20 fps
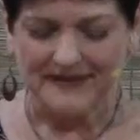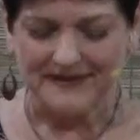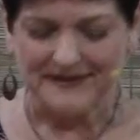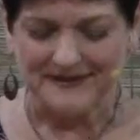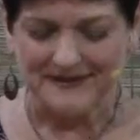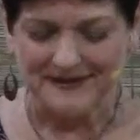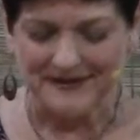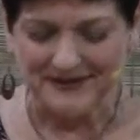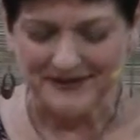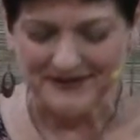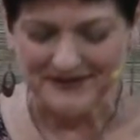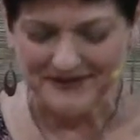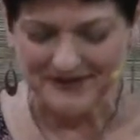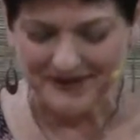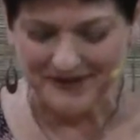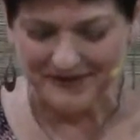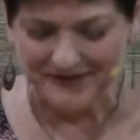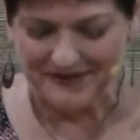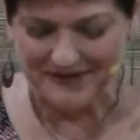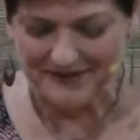See
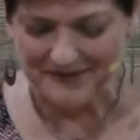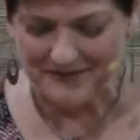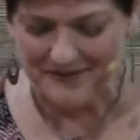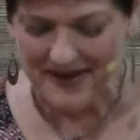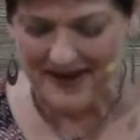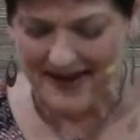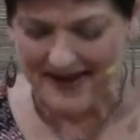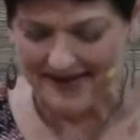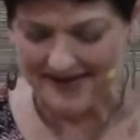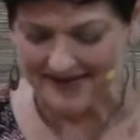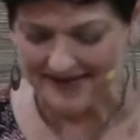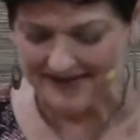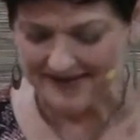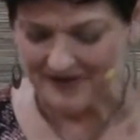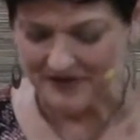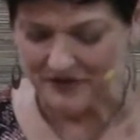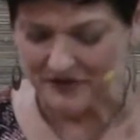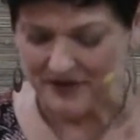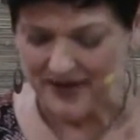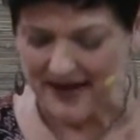yourself as a magnet
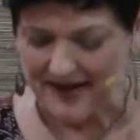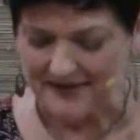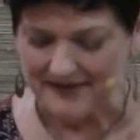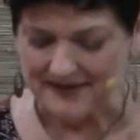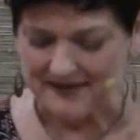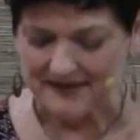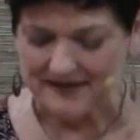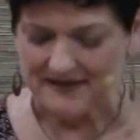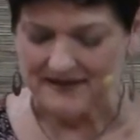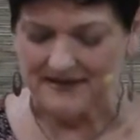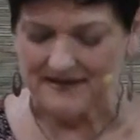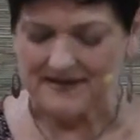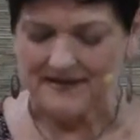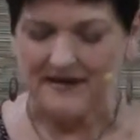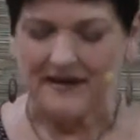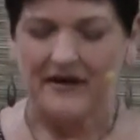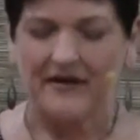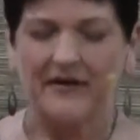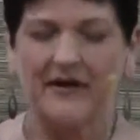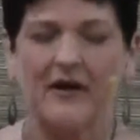attracting these
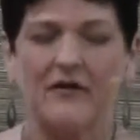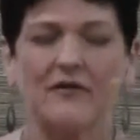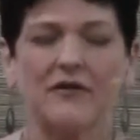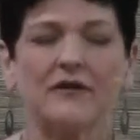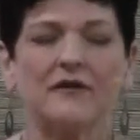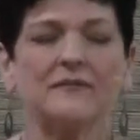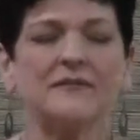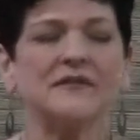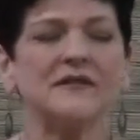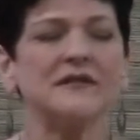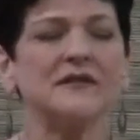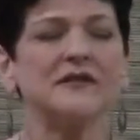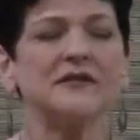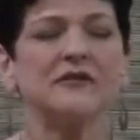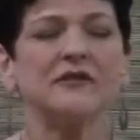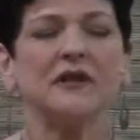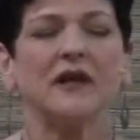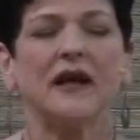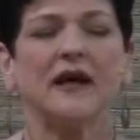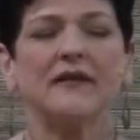desired outcomes into
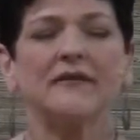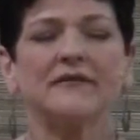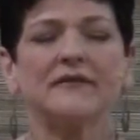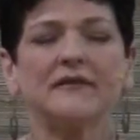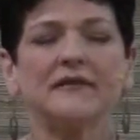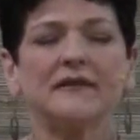your life.